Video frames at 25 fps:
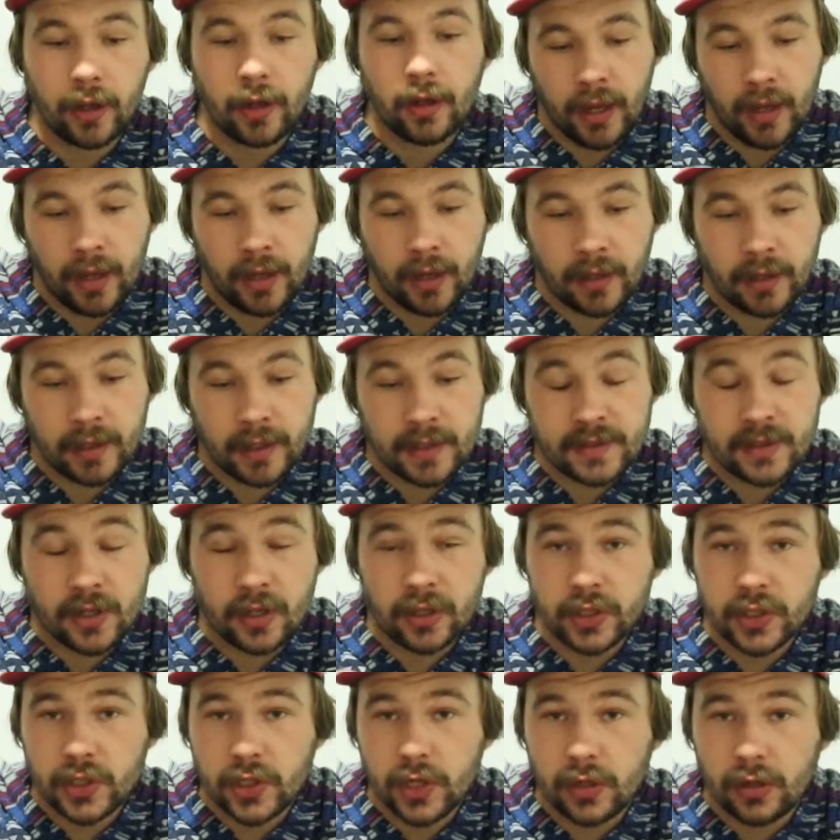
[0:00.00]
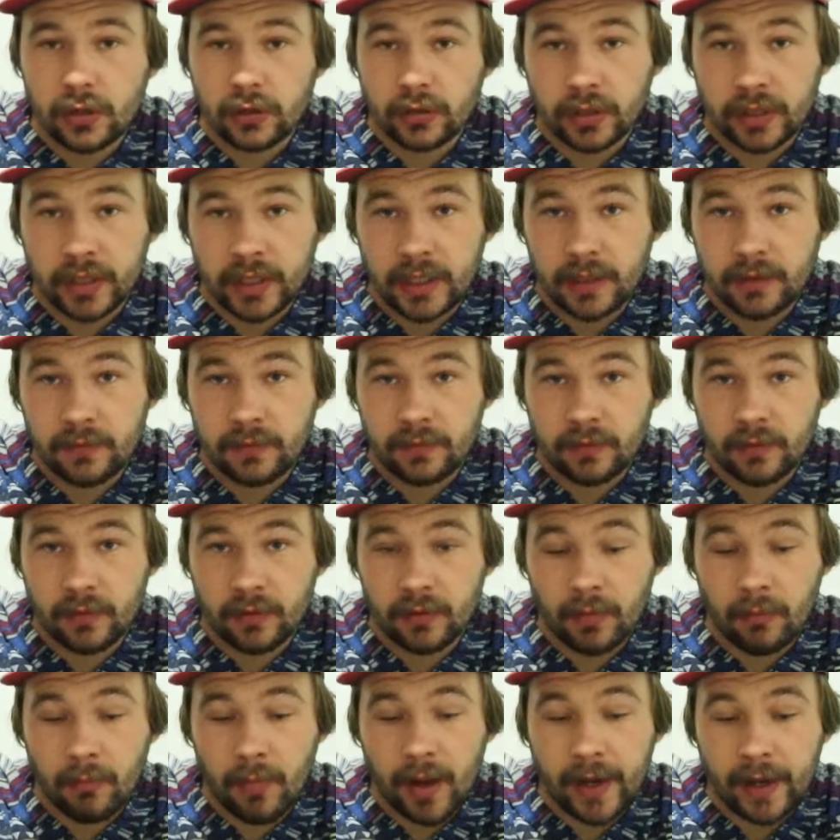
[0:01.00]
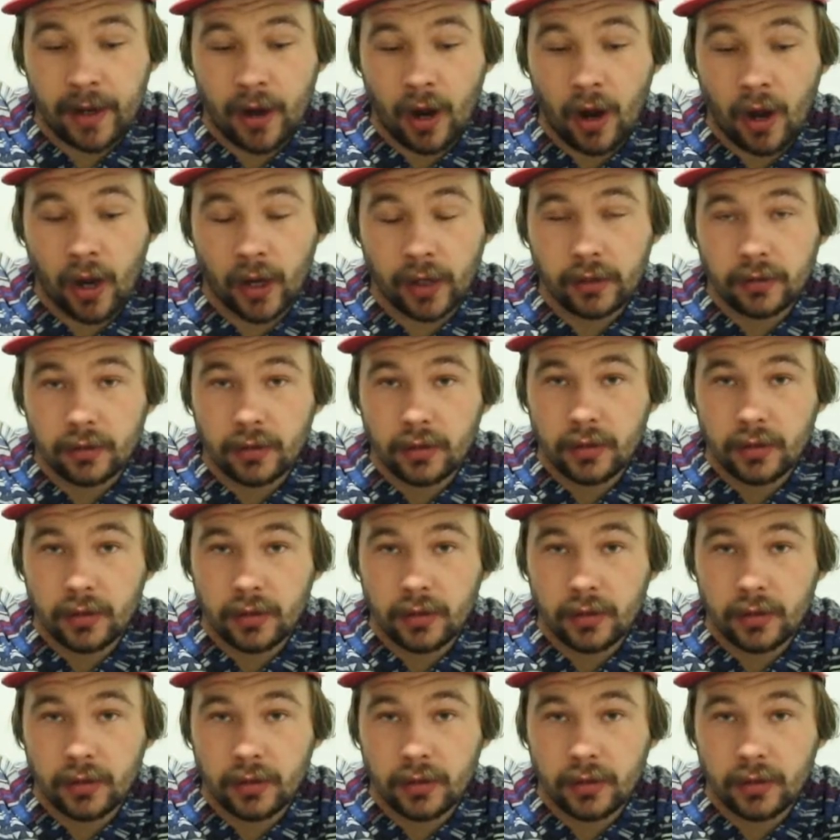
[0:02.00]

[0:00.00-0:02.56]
and as long as you don't leave the mic on,